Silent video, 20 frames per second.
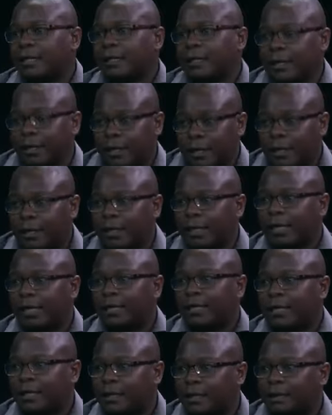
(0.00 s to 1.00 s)
really
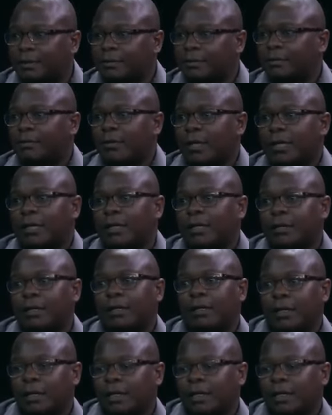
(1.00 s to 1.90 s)
attach a